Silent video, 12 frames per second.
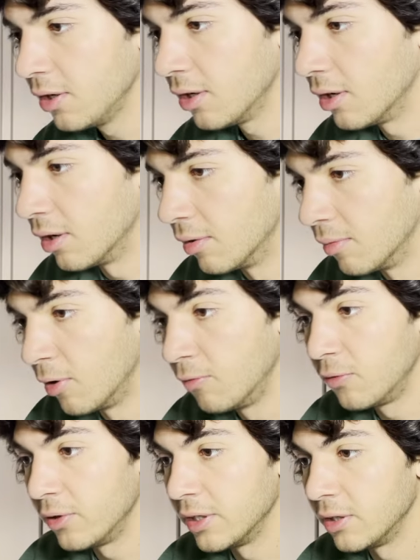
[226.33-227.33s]
Uh,
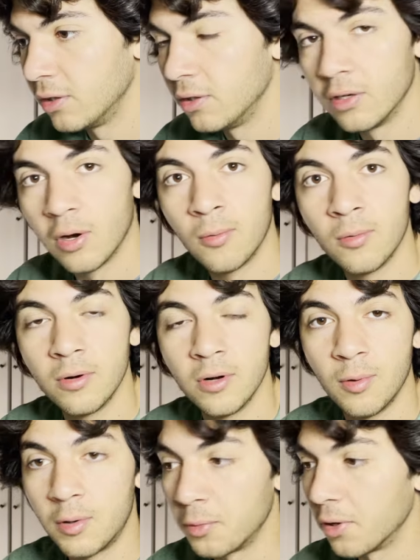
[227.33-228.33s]
hopefully no, no
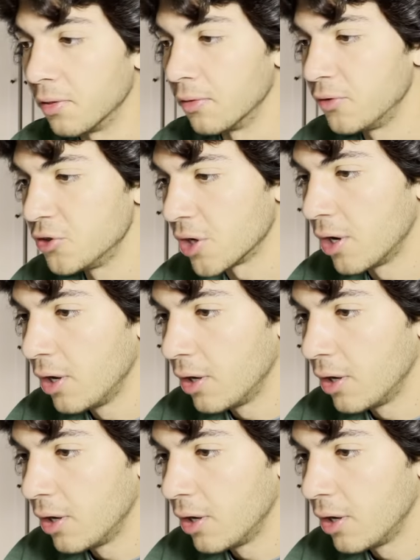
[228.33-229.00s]
one will in the future.